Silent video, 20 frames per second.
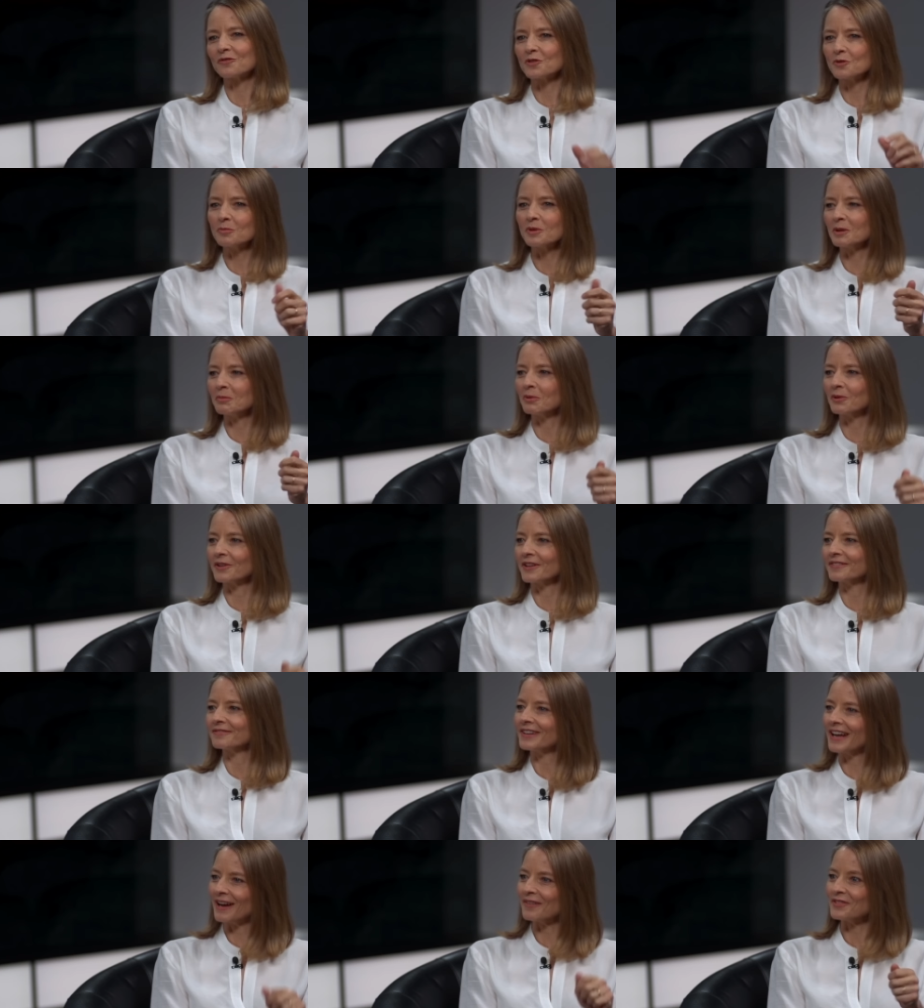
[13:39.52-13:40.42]
few people
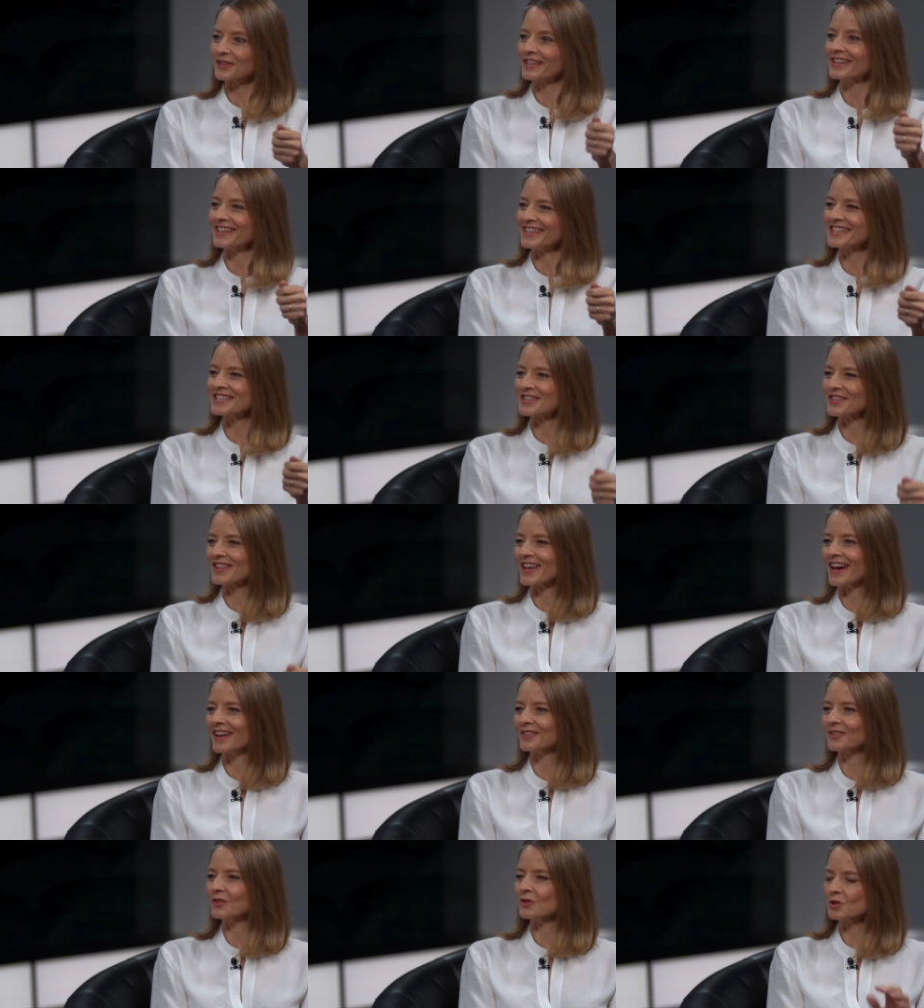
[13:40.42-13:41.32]
that have the keys to
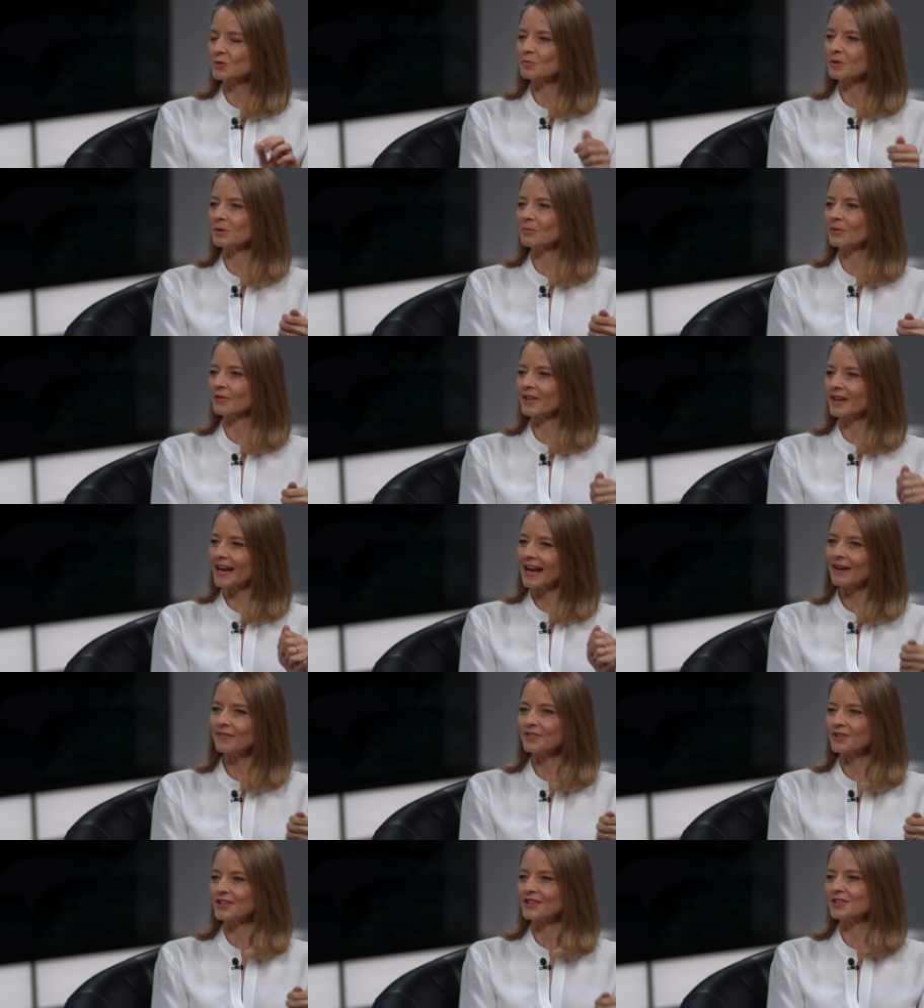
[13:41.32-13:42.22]
that, and those people right. that
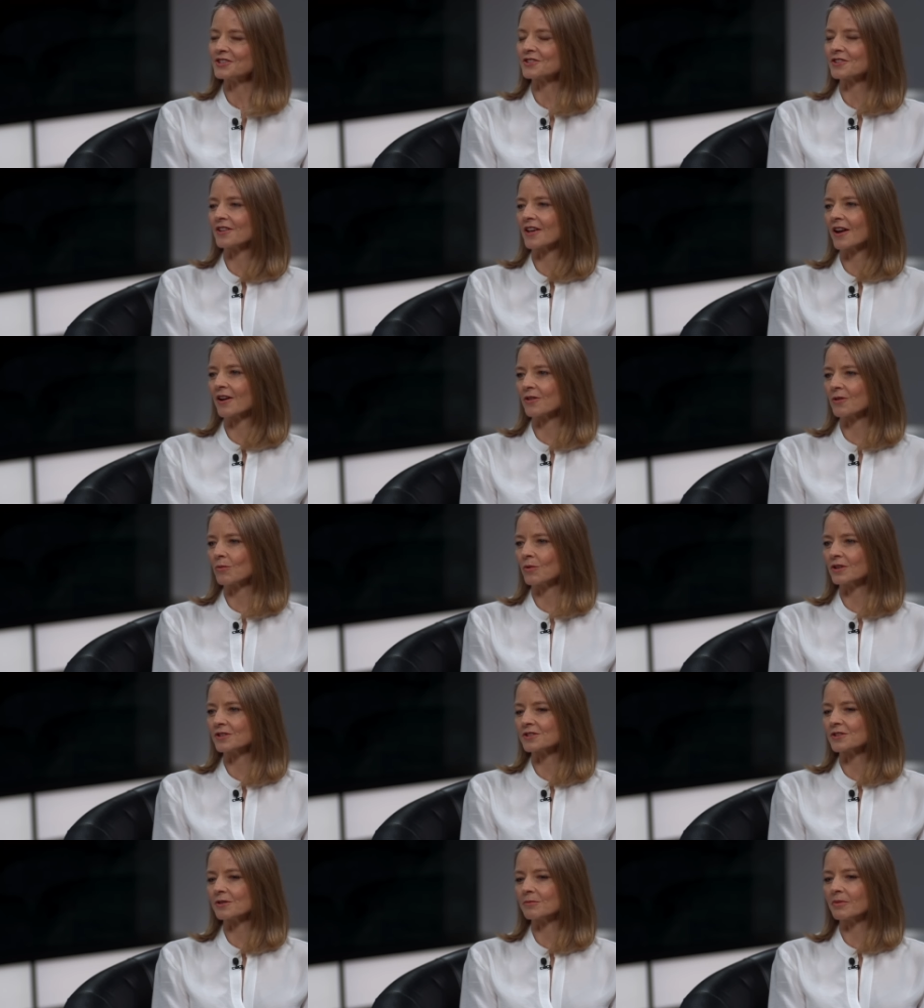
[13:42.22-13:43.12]
have the keys to that are the
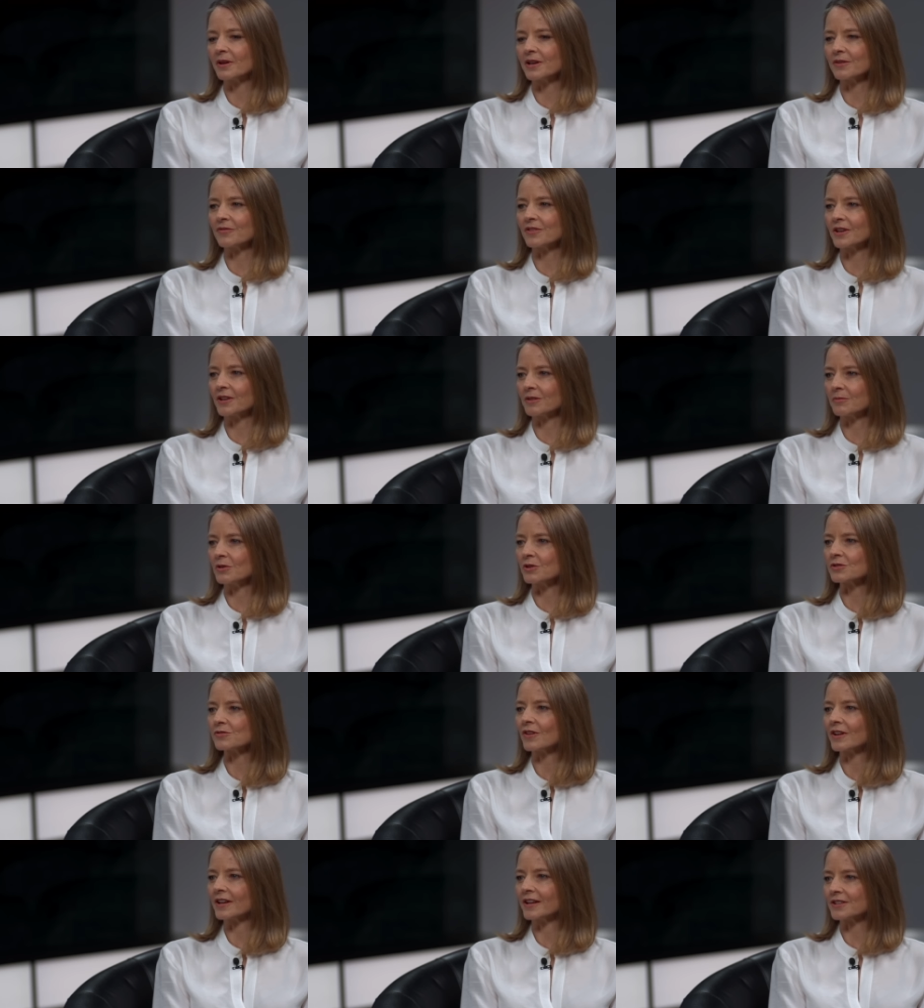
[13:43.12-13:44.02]
ones that are benefiting the
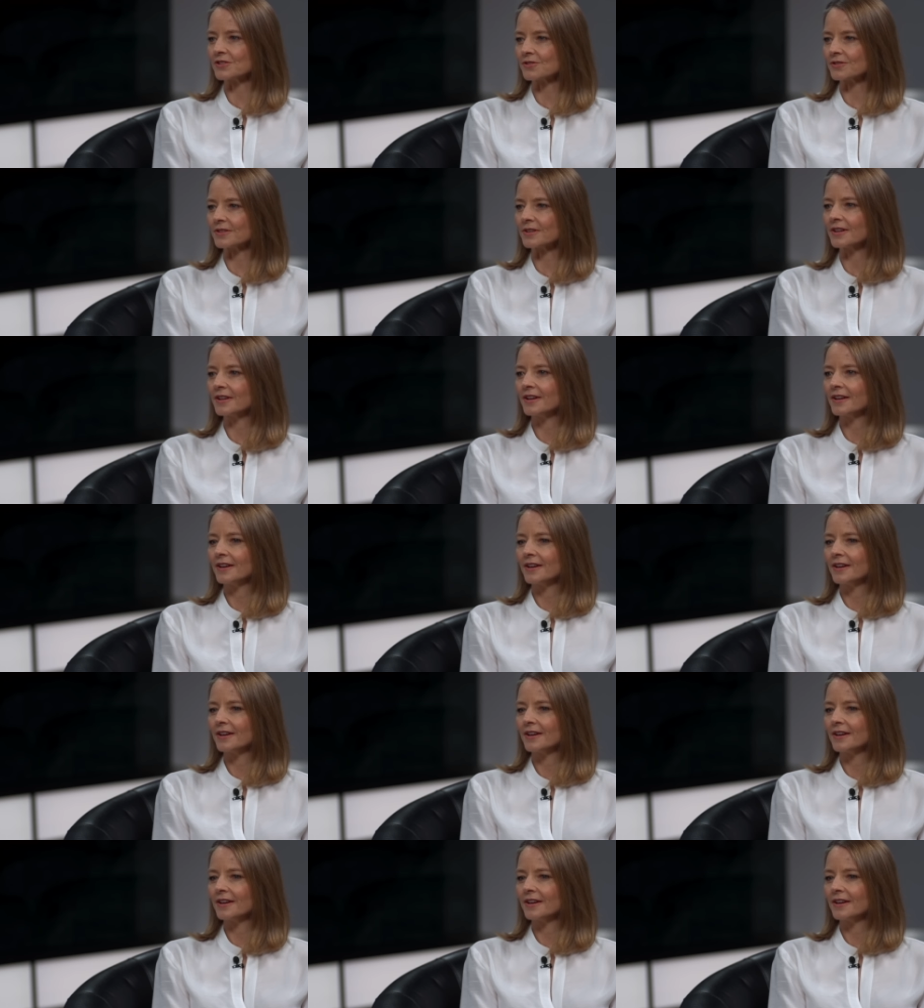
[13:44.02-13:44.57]
most financially.